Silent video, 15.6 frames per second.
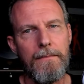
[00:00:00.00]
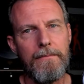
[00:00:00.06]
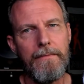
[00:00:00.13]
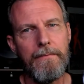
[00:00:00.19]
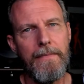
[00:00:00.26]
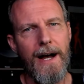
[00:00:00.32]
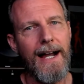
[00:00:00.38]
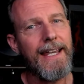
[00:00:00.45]

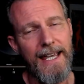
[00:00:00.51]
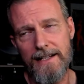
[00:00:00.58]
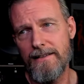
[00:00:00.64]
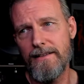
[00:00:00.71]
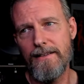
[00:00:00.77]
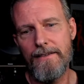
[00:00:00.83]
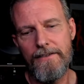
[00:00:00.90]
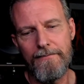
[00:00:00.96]
Again,
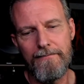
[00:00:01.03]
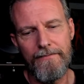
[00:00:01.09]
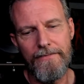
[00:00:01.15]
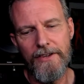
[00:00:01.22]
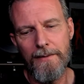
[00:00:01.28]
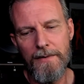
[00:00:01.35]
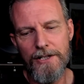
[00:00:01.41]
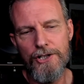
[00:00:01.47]

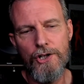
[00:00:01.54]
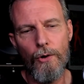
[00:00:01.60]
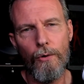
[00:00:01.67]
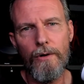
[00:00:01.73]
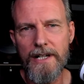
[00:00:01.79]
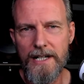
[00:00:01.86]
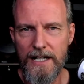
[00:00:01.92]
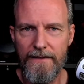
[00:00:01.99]
the
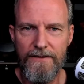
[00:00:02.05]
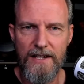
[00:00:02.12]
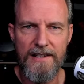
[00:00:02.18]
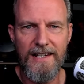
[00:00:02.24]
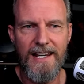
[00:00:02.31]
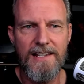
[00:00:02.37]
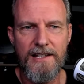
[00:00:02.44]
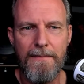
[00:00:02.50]
majority of this
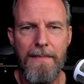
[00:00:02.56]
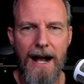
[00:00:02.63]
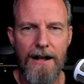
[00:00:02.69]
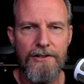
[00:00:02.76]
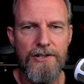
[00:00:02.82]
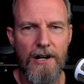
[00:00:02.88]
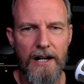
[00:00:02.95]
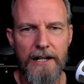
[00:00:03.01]
is about
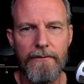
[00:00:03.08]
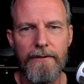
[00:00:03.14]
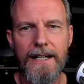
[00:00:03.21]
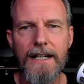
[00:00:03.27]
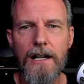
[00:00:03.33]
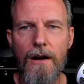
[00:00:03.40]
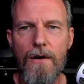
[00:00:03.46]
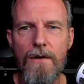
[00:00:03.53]
Johnnie
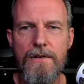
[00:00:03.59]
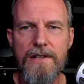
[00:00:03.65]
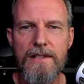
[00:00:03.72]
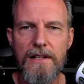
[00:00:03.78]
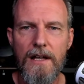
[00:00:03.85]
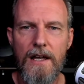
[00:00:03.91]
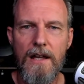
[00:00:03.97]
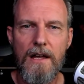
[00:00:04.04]
Rico's
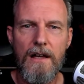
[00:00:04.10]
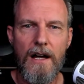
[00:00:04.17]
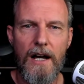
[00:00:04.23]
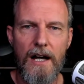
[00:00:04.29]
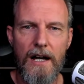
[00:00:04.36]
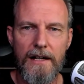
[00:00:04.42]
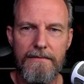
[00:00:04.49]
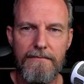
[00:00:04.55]

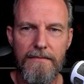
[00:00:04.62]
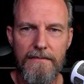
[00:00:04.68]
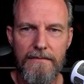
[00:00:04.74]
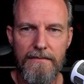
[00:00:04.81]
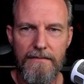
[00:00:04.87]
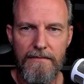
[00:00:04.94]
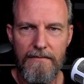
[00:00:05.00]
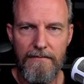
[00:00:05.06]

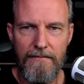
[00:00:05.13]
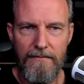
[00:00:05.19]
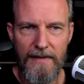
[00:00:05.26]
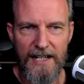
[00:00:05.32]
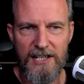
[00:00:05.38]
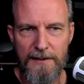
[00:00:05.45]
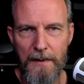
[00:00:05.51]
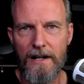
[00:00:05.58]

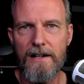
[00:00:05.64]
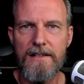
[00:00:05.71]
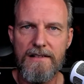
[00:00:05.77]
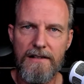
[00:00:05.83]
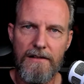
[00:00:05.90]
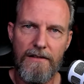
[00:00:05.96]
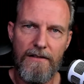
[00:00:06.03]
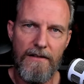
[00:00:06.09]

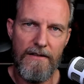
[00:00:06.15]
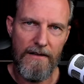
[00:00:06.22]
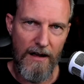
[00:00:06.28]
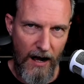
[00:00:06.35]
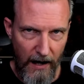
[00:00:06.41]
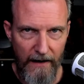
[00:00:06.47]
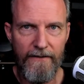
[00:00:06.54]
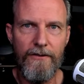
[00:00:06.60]
experience
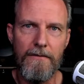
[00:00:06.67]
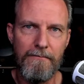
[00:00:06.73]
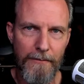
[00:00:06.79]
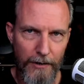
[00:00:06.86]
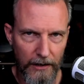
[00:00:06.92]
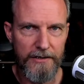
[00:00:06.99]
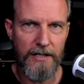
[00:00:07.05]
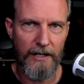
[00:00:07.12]
of
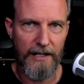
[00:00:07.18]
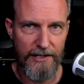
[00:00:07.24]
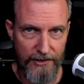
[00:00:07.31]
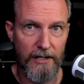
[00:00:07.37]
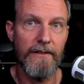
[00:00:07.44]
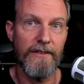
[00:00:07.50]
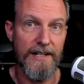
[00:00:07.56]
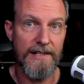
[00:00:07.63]
military
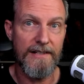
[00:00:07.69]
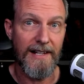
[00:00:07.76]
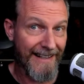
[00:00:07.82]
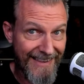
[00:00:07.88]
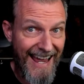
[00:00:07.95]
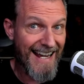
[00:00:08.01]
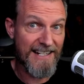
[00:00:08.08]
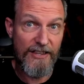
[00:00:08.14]
service. Like
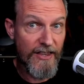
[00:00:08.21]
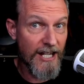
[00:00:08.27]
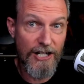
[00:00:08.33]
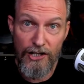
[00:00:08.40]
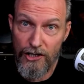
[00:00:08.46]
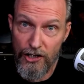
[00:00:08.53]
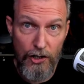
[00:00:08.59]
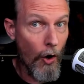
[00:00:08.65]
that's the
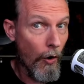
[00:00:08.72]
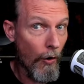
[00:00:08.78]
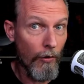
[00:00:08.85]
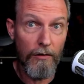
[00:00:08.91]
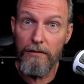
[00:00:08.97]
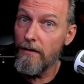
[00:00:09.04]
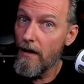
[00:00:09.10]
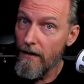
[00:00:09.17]

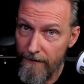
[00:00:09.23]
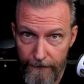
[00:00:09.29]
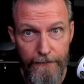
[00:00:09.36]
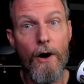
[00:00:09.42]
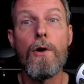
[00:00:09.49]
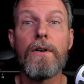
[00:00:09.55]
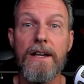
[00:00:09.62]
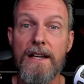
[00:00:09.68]
sole
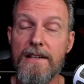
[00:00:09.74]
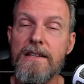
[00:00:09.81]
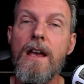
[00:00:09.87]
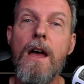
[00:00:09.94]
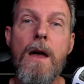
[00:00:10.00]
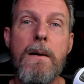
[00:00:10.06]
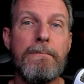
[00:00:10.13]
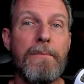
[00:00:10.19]
focus,
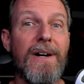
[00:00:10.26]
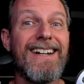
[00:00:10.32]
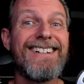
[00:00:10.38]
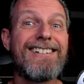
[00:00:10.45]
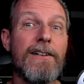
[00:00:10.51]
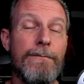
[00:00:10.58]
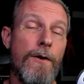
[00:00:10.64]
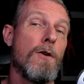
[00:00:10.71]
but it
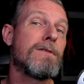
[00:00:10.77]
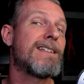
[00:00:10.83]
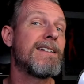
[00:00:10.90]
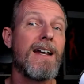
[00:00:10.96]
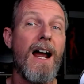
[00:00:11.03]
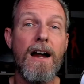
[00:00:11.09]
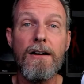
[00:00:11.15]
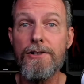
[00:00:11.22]
devotes
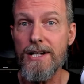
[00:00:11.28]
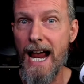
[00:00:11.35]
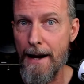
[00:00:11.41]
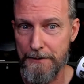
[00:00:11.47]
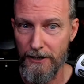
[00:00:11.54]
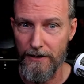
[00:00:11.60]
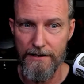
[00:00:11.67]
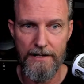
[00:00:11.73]
entire
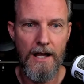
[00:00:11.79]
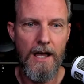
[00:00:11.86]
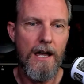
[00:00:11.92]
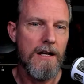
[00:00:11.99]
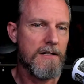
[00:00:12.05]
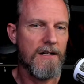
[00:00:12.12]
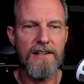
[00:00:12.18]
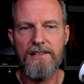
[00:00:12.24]
chapters
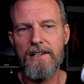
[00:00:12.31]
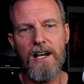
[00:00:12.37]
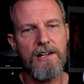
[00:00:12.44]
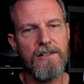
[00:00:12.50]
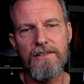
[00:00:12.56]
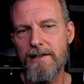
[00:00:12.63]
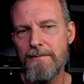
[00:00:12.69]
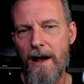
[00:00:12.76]
to
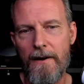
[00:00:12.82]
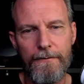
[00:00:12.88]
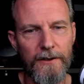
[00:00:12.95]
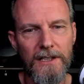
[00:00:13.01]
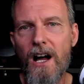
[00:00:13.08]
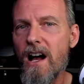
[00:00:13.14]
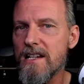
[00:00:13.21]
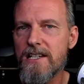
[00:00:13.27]
discussions about
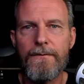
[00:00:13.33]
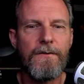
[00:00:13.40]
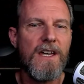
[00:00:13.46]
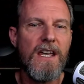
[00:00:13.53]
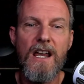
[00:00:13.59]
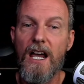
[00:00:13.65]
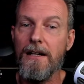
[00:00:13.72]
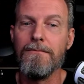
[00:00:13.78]

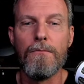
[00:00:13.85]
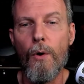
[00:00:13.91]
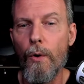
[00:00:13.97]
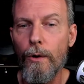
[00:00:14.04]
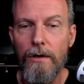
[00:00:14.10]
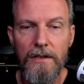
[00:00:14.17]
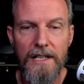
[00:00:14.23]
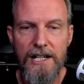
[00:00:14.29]
philosophy and
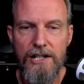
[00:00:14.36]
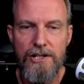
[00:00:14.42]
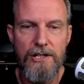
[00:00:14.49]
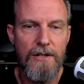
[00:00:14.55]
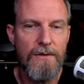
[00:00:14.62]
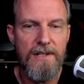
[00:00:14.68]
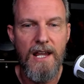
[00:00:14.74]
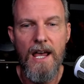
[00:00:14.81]
moral
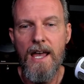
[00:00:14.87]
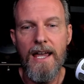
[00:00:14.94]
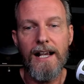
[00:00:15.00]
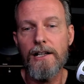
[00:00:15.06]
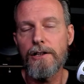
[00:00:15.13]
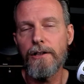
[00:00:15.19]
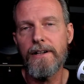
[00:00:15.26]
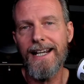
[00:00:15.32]
issues,
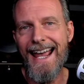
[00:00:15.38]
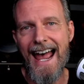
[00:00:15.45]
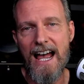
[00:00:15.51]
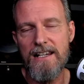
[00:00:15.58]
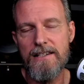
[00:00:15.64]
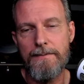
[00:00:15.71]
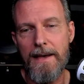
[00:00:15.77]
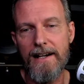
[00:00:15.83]
including
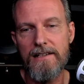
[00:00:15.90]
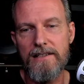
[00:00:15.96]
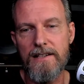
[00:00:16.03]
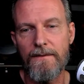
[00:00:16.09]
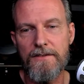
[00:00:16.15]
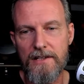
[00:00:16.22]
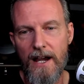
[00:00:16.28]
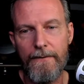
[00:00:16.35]
aspects
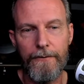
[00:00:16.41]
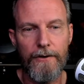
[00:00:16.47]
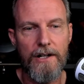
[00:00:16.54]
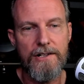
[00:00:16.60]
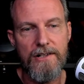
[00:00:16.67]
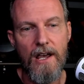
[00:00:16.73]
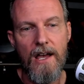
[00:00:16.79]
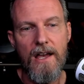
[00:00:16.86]
of
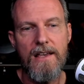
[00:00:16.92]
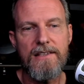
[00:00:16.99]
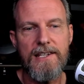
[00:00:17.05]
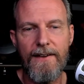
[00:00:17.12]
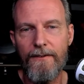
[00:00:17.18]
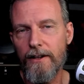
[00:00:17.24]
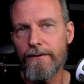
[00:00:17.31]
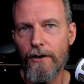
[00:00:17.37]
suffrage,
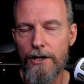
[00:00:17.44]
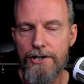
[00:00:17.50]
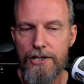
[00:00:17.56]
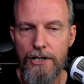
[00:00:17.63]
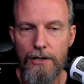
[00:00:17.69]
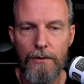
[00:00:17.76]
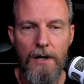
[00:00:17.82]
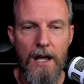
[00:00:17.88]
civic
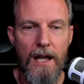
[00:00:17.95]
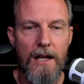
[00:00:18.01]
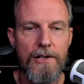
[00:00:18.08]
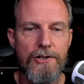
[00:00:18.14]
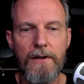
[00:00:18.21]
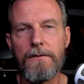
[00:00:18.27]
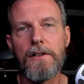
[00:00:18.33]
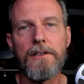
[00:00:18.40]
virtue,
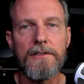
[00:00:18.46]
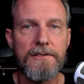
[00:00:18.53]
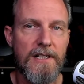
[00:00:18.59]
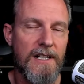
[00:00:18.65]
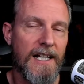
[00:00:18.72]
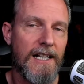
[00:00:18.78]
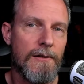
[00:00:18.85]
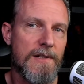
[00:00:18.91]
juvenile
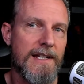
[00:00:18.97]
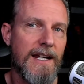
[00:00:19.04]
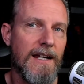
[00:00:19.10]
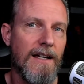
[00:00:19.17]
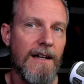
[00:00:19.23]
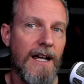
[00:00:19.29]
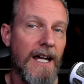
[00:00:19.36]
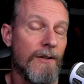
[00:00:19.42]

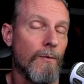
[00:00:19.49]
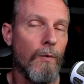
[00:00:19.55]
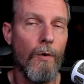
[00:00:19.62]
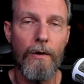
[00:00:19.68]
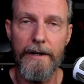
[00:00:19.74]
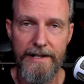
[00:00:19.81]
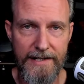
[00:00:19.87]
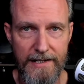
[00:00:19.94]
delinquency, and
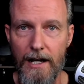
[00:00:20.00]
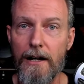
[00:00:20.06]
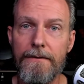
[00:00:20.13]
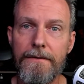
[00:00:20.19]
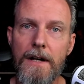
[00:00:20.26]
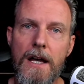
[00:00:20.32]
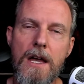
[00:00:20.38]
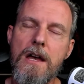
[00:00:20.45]
war itself.
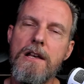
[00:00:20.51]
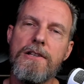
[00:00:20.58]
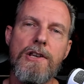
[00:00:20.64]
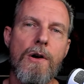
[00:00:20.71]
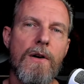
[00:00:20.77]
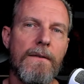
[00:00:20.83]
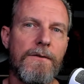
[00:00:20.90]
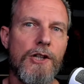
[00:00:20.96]

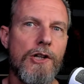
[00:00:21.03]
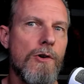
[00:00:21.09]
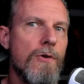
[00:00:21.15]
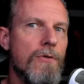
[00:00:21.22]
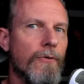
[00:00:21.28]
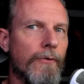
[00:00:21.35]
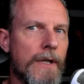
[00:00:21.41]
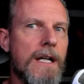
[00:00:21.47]
So if
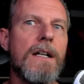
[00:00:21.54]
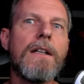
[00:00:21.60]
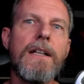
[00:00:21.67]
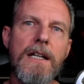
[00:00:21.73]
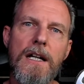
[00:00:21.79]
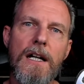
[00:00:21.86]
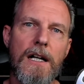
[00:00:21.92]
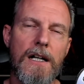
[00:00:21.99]
you're
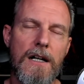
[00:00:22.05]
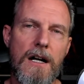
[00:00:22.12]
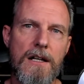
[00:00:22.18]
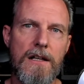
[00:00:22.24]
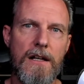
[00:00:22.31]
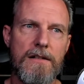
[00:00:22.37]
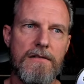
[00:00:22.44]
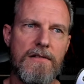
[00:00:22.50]
really
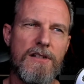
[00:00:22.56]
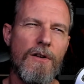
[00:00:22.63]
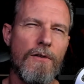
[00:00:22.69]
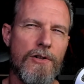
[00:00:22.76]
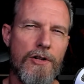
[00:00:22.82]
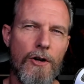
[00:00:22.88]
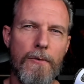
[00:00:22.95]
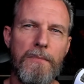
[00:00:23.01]
a
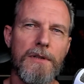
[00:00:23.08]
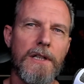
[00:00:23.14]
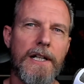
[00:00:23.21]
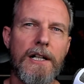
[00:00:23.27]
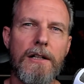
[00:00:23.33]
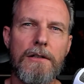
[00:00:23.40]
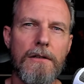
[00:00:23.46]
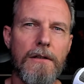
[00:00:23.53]

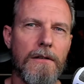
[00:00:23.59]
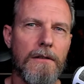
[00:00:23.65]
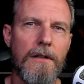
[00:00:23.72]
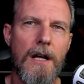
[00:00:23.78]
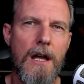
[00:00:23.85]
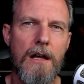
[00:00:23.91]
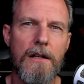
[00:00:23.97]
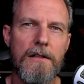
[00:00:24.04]
socio-political
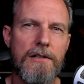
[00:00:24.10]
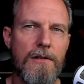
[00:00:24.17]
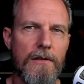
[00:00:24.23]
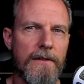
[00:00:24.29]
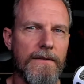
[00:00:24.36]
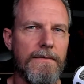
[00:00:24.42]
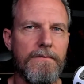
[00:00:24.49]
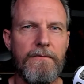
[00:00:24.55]
sort
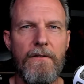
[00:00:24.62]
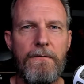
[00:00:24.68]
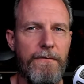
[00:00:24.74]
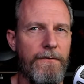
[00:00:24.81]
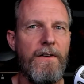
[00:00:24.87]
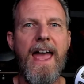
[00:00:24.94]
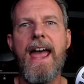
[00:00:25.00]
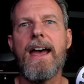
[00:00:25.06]
of
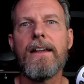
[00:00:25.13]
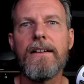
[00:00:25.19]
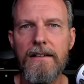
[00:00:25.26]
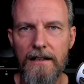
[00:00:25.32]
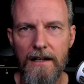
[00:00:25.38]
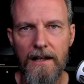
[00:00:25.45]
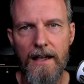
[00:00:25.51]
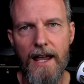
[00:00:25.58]
fan
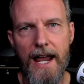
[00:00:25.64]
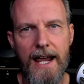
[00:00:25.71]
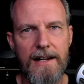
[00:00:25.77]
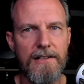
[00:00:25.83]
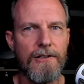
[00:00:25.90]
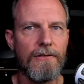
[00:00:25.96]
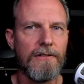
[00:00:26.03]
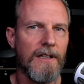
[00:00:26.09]

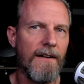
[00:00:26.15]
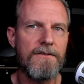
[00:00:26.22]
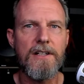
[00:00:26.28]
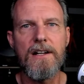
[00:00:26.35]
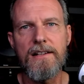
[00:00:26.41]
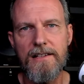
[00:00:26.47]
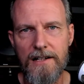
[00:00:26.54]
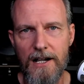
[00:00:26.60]
and you love to
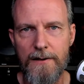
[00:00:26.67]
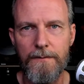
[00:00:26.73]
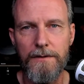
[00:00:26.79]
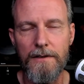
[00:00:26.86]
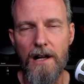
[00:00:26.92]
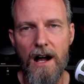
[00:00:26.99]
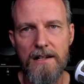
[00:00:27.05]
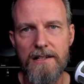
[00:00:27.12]
discuss
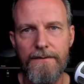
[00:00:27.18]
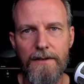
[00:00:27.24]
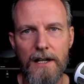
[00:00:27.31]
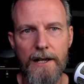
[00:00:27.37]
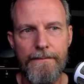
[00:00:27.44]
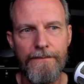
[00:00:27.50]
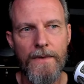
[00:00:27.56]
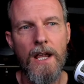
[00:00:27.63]

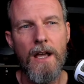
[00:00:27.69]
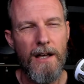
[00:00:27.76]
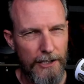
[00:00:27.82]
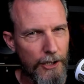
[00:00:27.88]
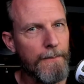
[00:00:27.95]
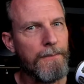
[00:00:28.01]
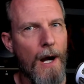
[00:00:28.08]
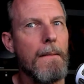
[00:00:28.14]
philosophy,
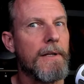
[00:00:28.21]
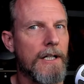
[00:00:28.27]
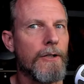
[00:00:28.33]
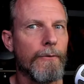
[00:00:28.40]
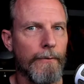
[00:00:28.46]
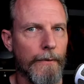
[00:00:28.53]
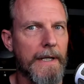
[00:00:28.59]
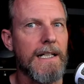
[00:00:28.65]
you're probably going to
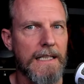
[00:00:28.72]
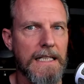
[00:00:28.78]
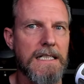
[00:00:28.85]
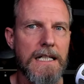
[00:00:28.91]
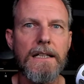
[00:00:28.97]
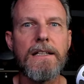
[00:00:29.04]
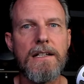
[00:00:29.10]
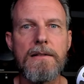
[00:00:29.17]
really
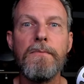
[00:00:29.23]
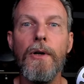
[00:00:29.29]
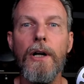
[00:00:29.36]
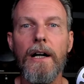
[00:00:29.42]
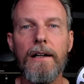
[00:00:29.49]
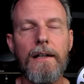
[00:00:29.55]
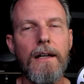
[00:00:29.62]
dig this book.